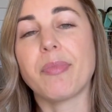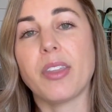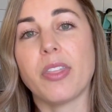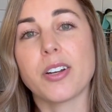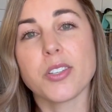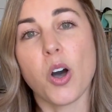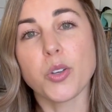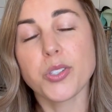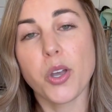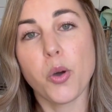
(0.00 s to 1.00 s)
There's
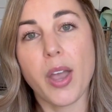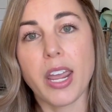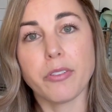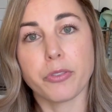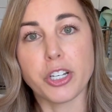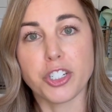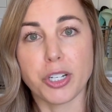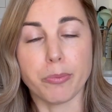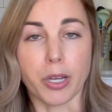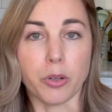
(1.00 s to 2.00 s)
also a
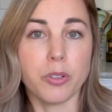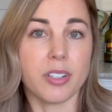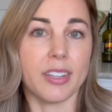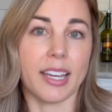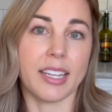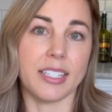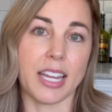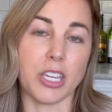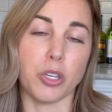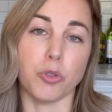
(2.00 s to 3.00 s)
friendship boat that can
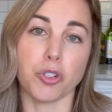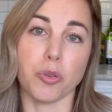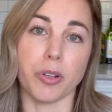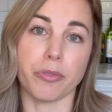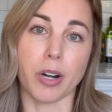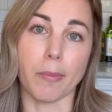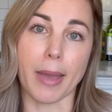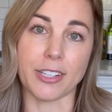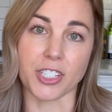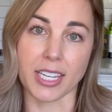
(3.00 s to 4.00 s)
take you to and from
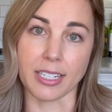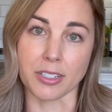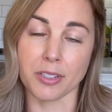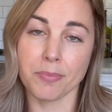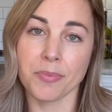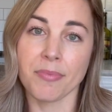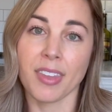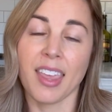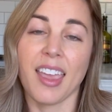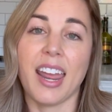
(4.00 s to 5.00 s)
Magic Kingdom.
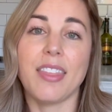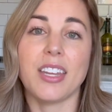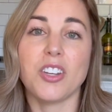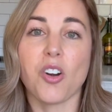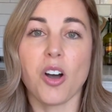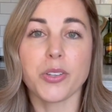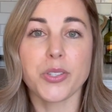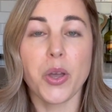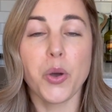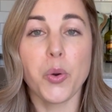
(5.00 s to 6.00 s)
And then you're
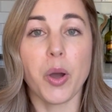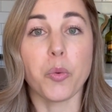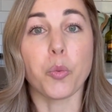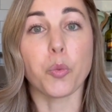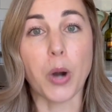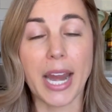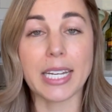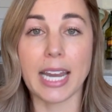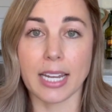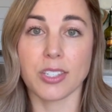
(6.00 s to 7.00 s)
also right
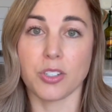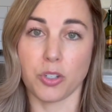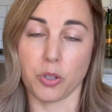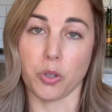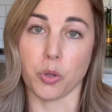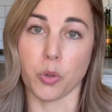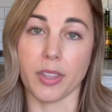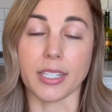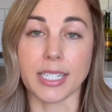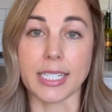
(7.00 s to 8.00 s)
next to
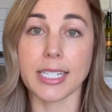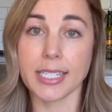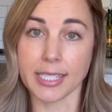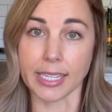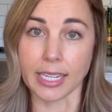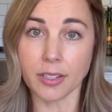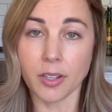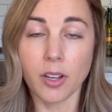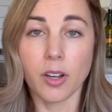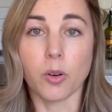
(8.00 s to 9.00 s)
the T.T.C,
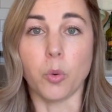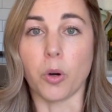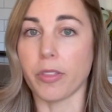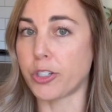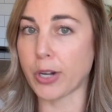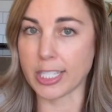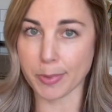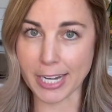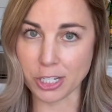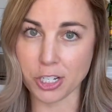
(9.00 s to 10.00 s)
or the
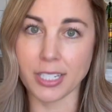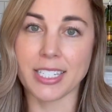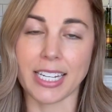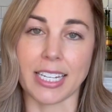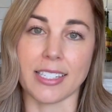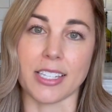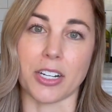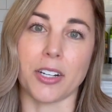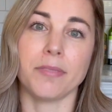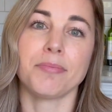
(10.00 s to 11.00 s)
Transportation and Ticket
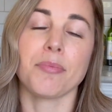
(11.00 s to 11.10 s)
Center.